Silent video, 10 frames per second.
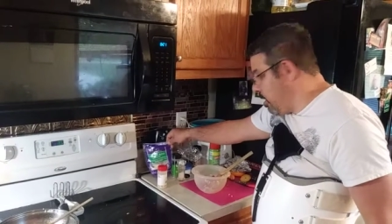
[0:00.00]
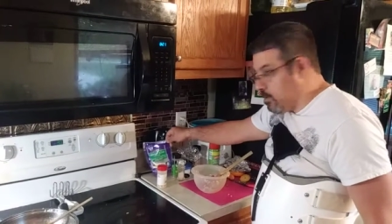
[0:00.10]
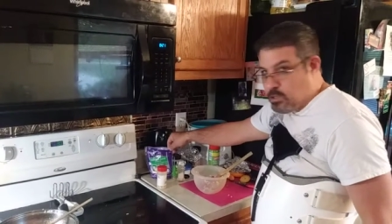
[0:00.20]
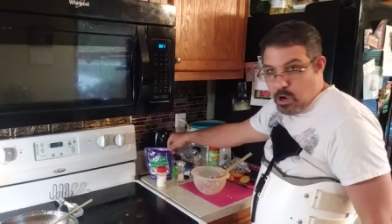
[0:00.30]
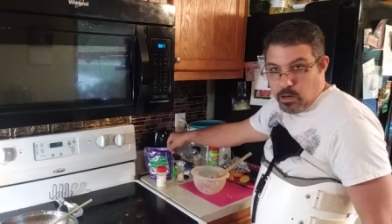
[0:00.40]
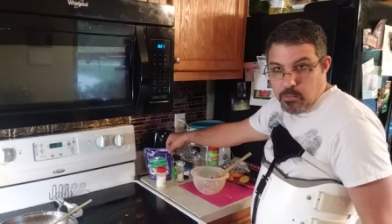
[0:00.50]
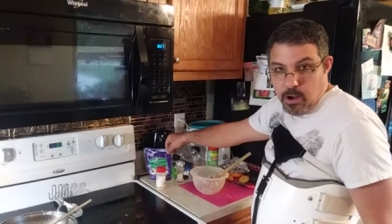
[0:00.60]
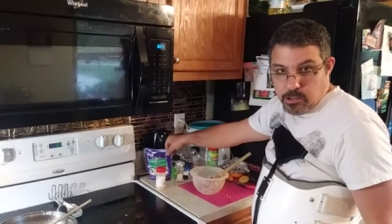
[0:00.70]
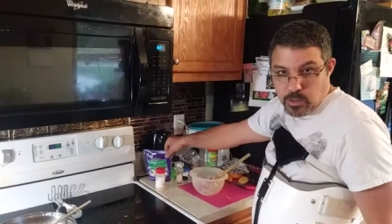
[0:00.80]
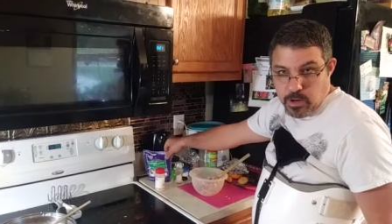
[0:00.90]
Parmesan or
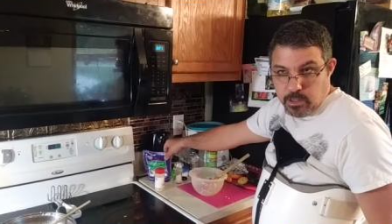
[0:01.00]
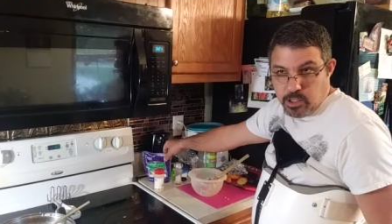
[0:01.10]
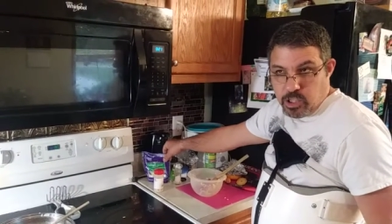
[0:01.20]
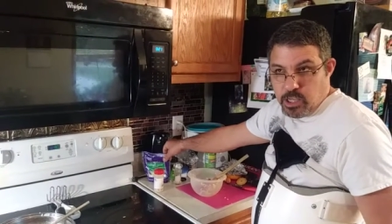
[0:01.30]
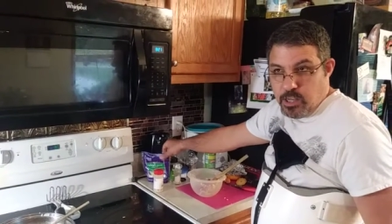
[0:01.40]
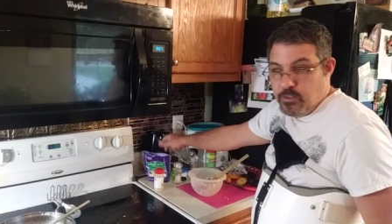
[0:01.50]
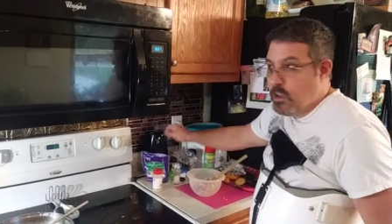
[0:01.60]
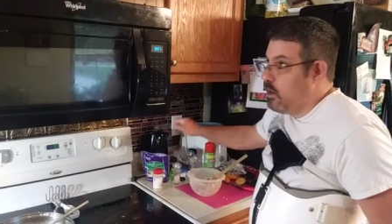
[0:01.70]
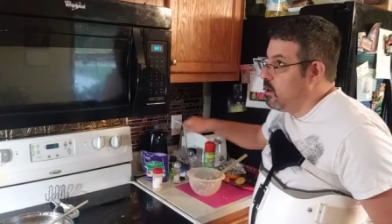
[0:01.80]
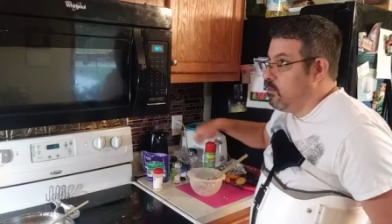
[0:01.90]
mozzarella
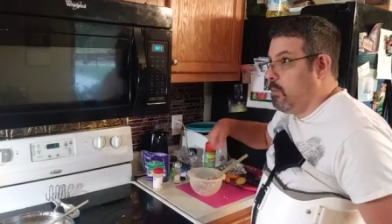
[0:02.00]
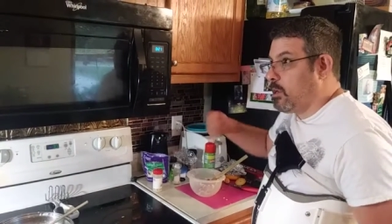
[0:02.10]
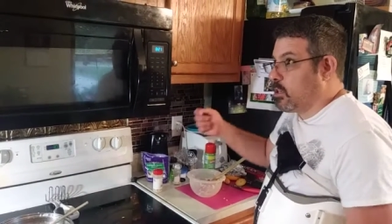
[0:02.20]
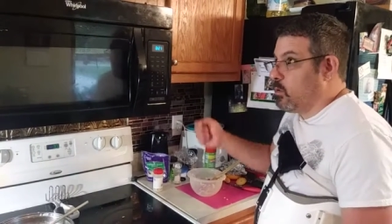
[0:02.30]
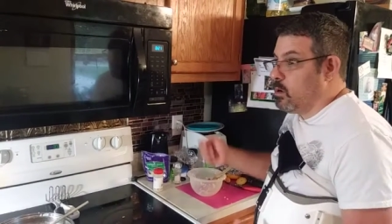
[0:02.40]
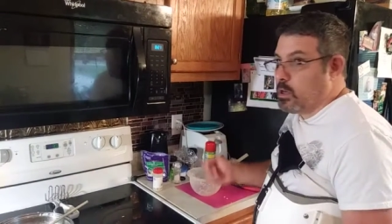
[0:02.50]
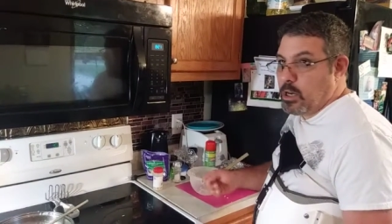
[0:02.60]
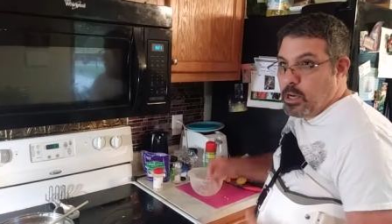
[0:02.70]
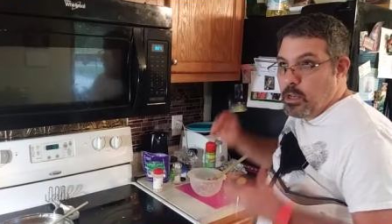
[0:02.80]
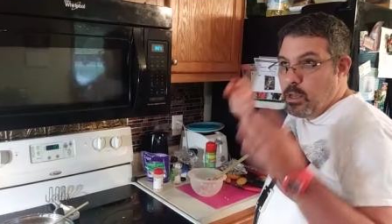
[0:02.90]
cheese. Mix it real
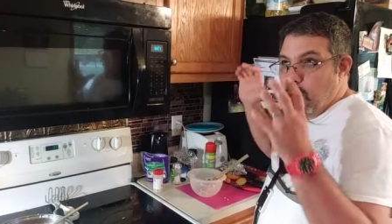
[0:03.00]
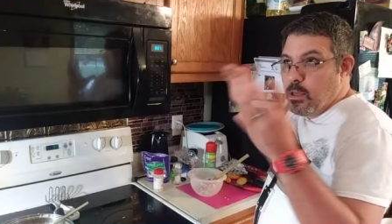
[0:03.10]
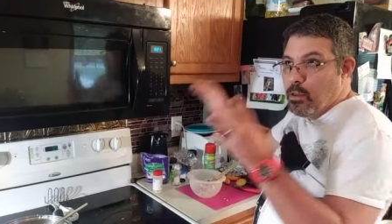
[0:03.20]
good.